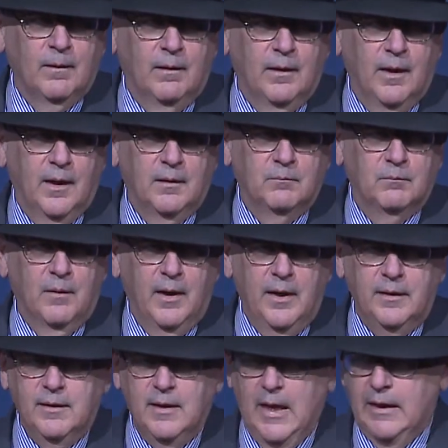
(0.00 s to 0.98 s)
And my
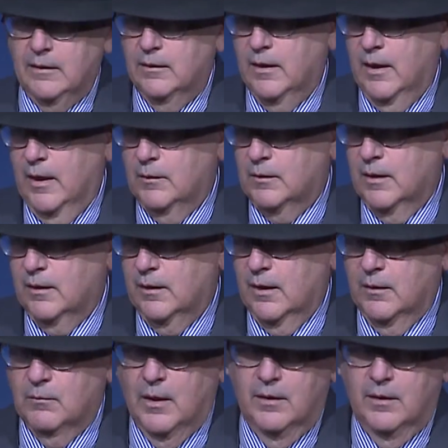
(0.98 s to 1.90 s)
candidate, again,